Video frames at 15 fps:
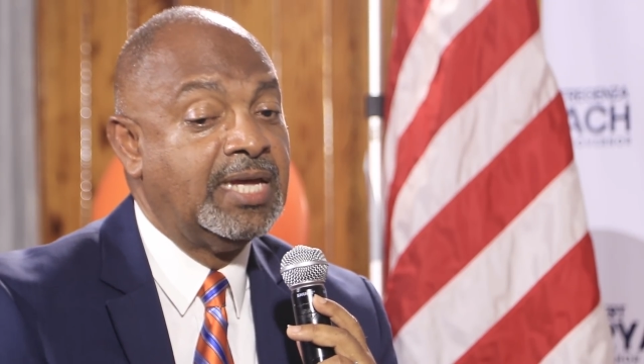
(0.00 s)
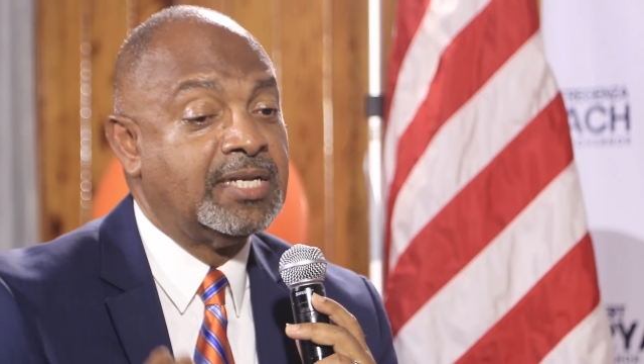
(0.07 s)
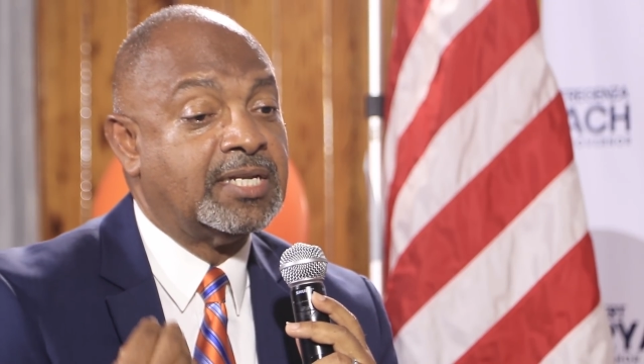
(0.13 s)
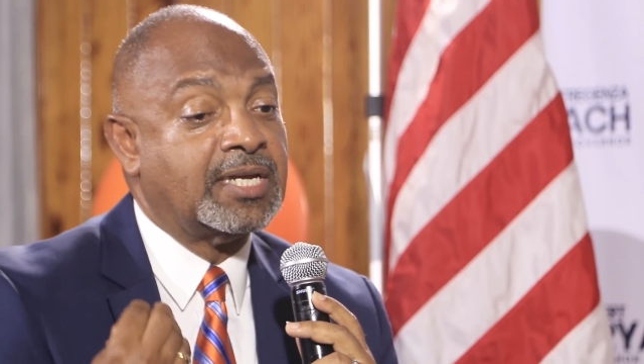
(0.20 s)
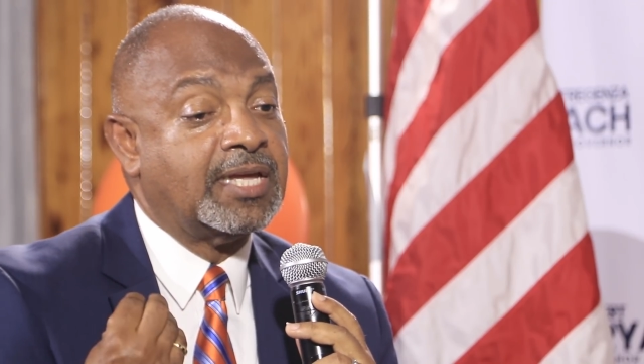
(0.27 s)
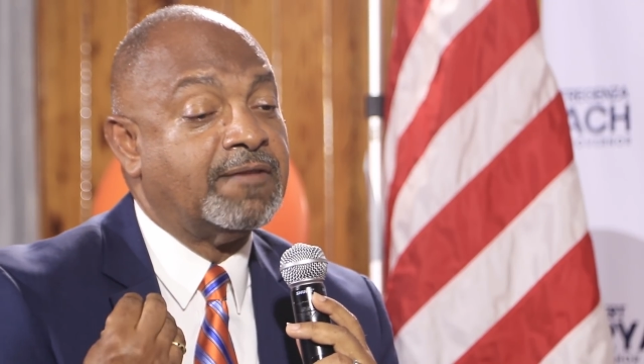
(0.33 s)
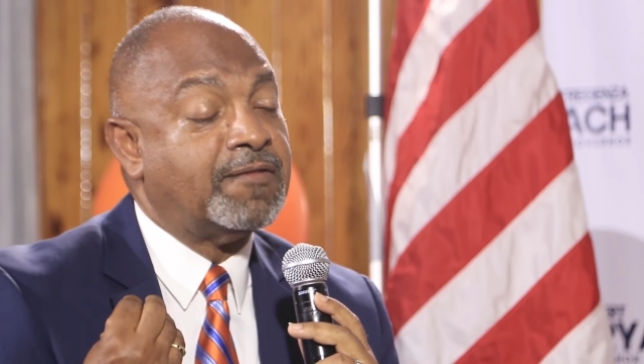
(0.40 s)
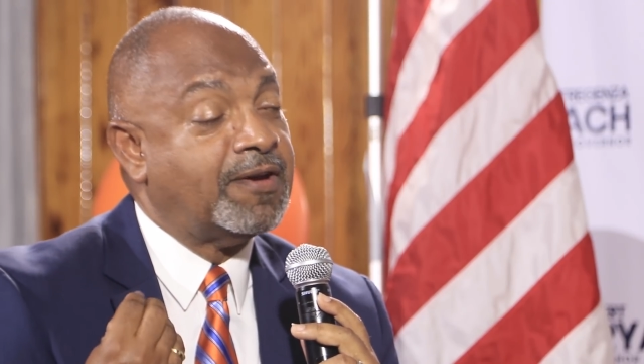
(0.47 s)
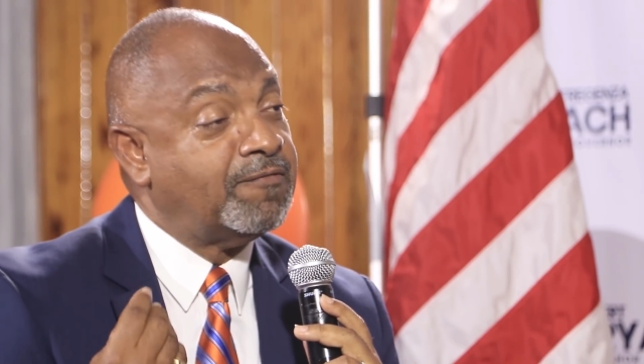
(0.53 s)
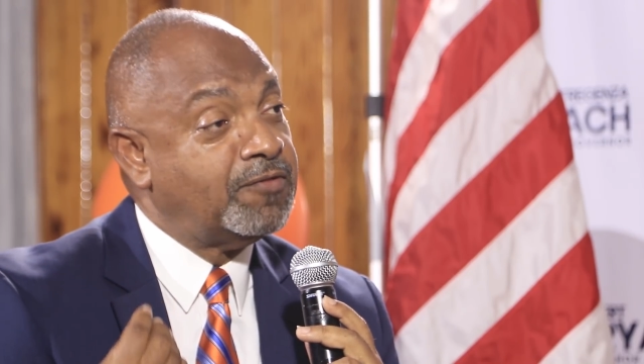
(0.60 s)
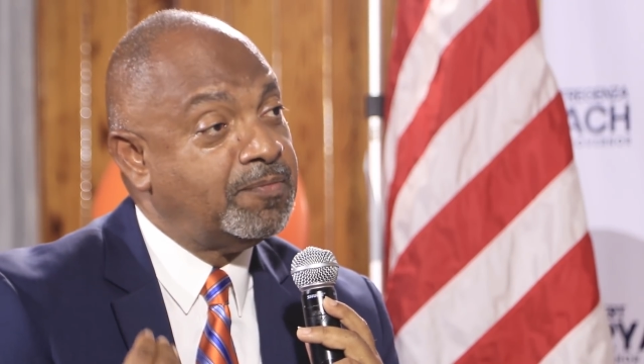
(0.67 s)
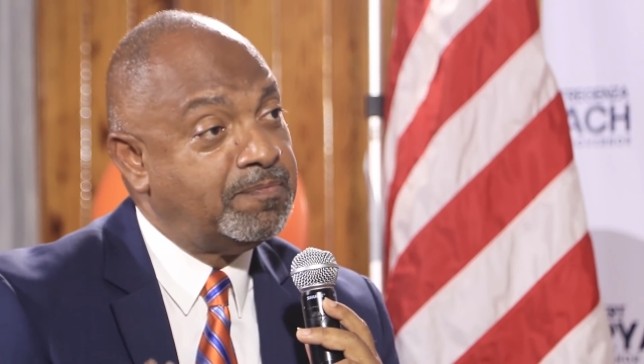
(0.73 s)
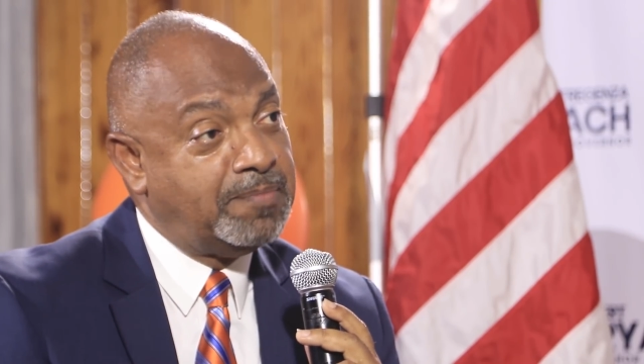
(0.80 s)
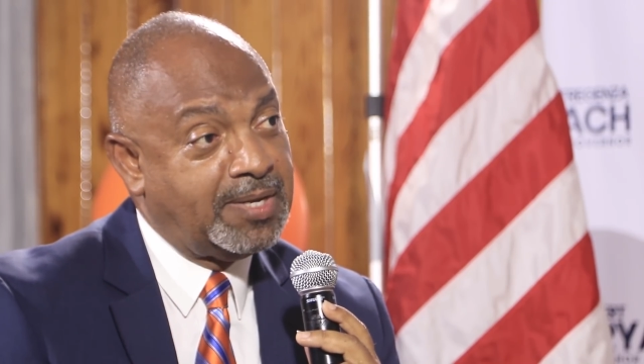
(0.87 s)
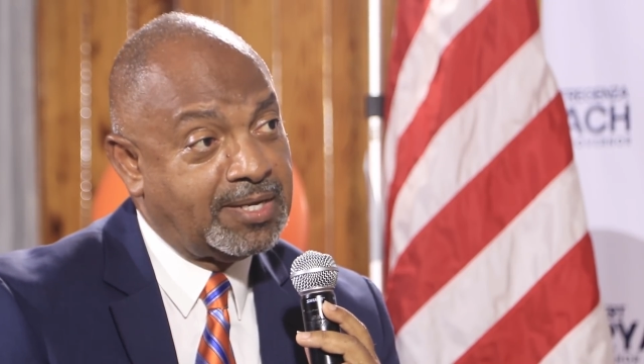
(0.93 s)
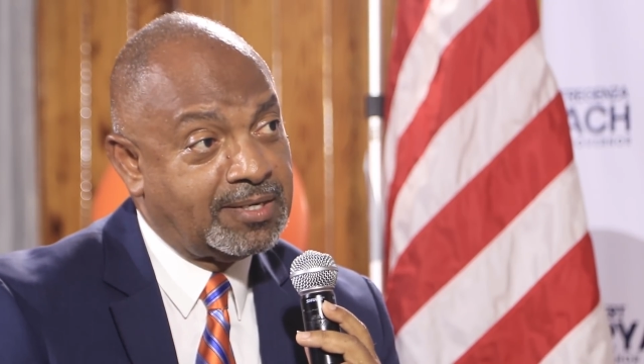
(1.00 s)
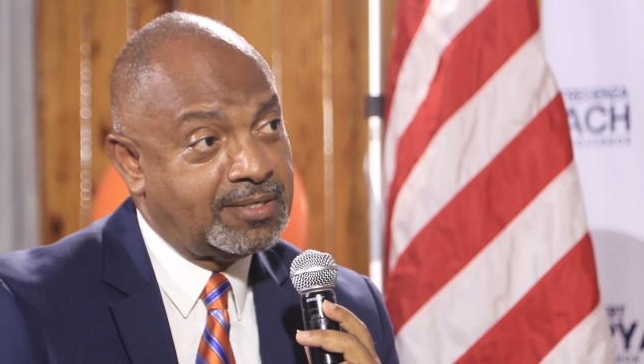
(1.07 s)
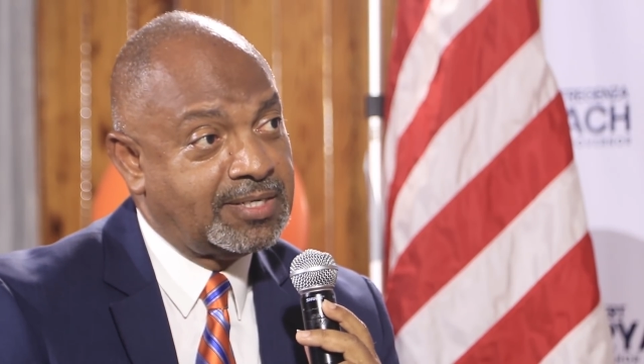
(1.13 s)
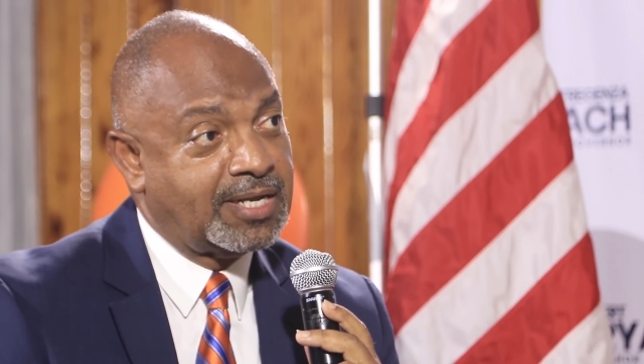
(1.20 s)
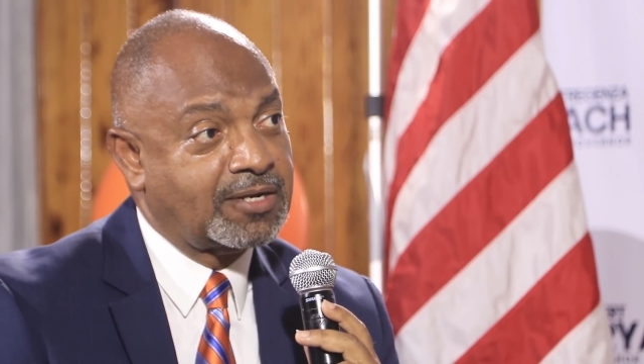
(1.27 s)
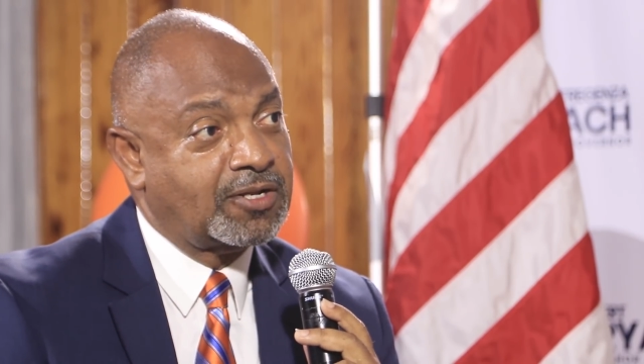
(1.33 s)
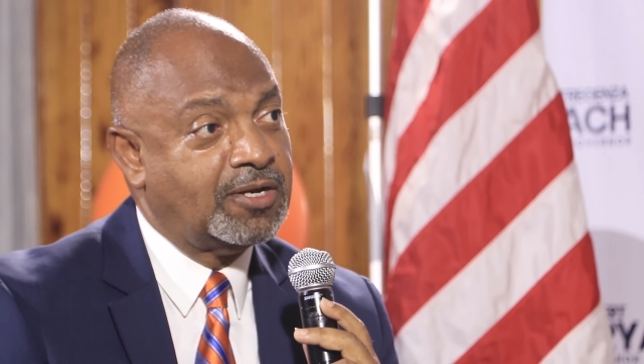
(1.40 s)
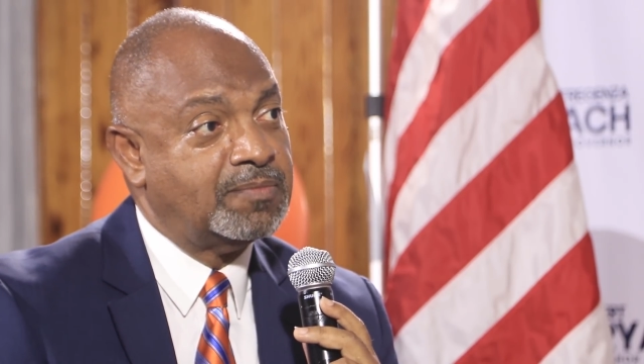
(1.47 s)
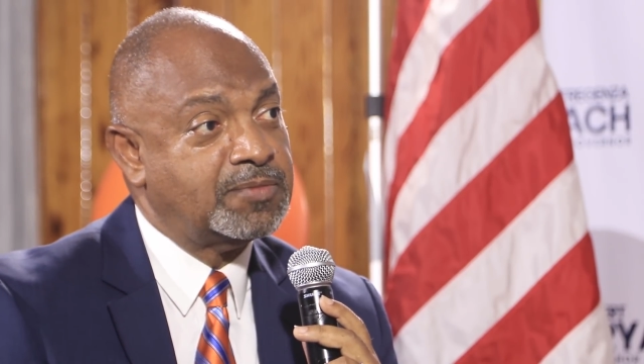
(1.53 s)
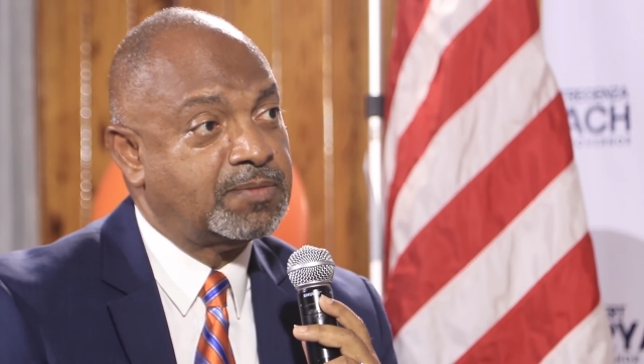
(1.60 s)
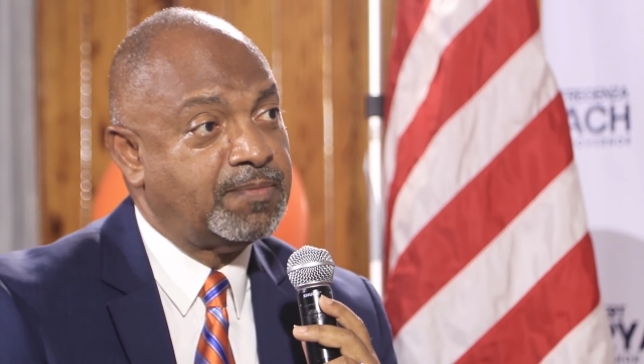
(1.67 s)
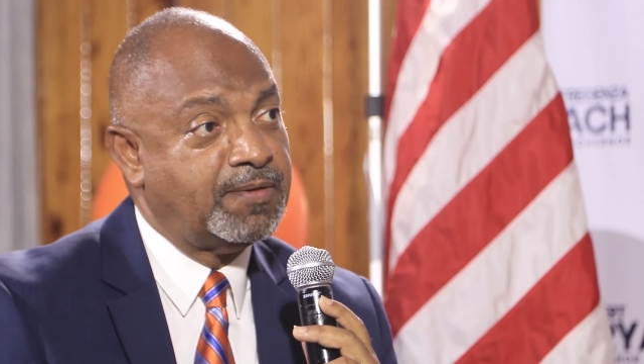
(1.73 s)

to give every bill that comes